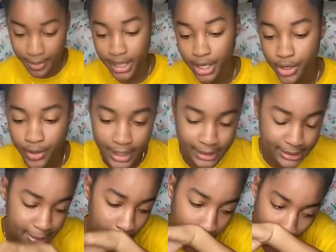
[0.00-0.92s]
you
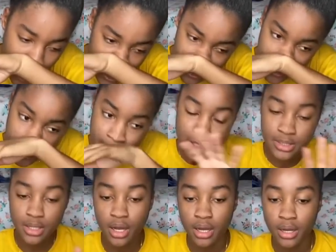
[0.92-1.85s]
rest
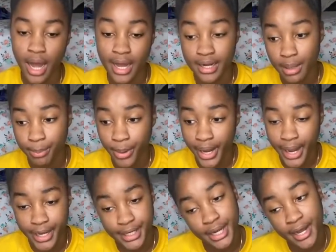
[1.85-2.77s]
so at that point
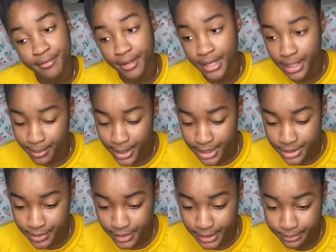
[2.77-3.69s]
i didn't have any best
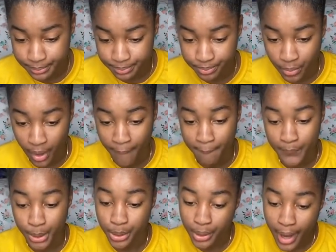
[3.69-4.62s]
friend me
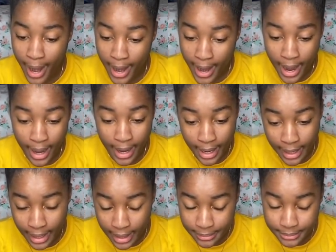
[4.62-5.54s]
cry and
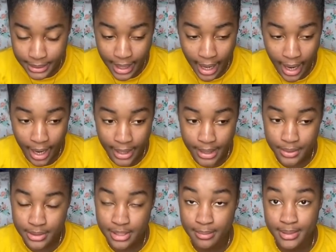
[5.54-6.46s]
galang because you know
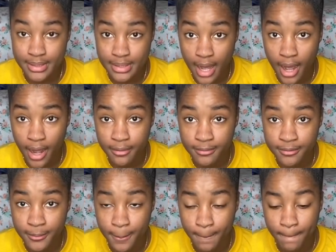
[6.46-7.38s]
so myself
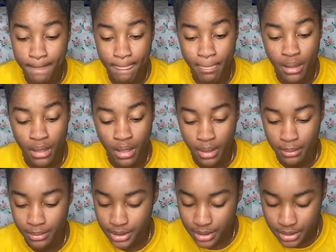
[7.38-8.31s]

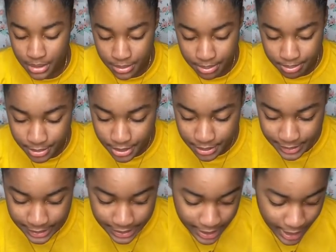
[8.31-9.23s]
me just me, me
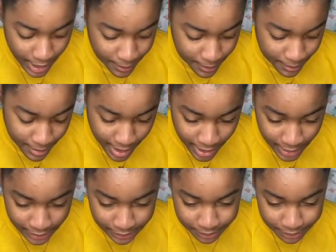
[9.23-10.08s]
did it and a ball